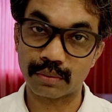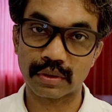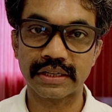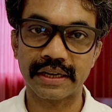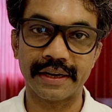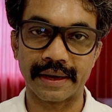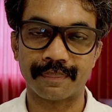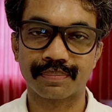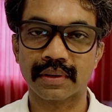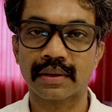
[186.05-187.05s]
That was in India.
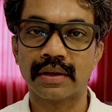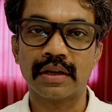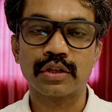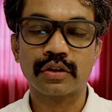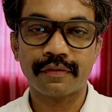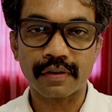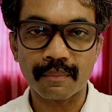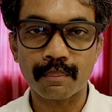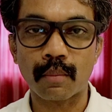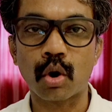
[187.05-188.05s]
So
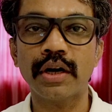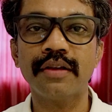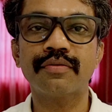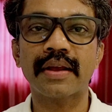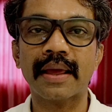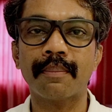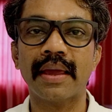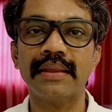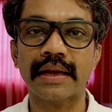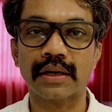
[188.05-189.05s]
from Maldives, when I
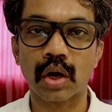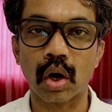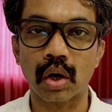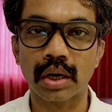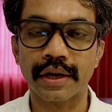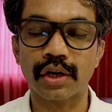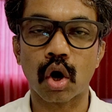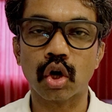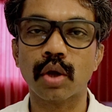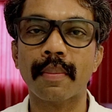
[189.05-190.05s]
make that call,
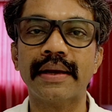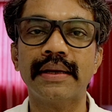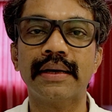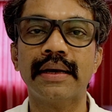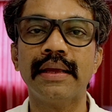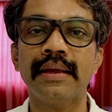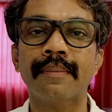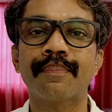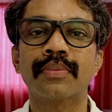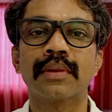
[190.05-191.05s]
it automatically
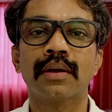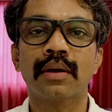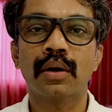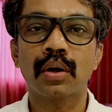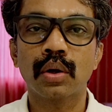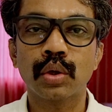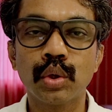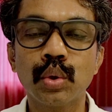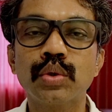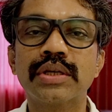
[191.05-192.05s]

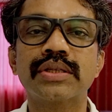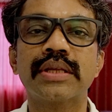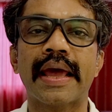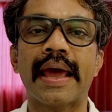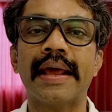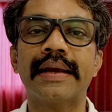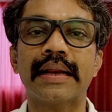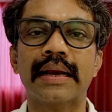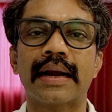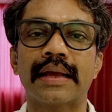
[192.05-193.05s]
uses the
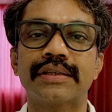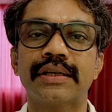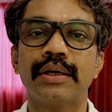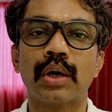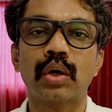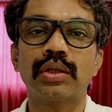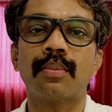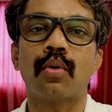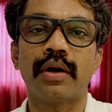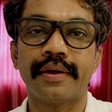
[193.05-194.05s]
Airtel connection, not
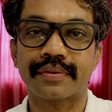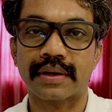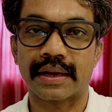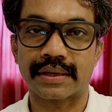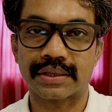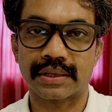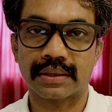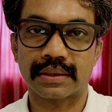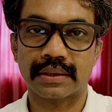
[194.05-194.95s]
the Maldives connection.